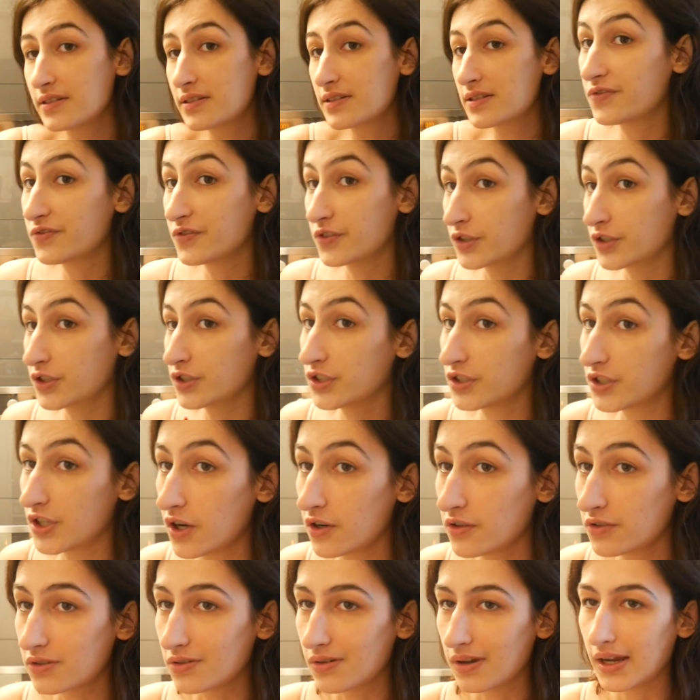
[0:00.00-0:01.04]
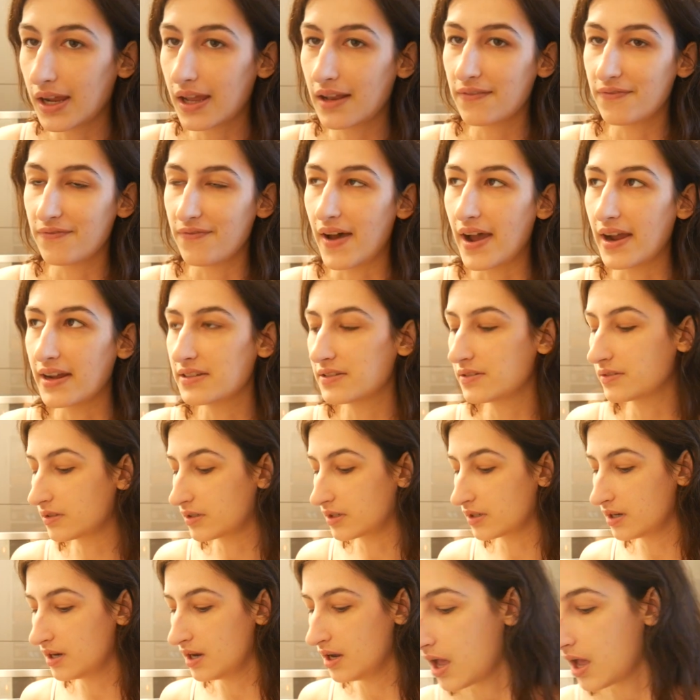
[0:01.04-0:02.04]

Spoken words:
first dose, so I got Pfizer,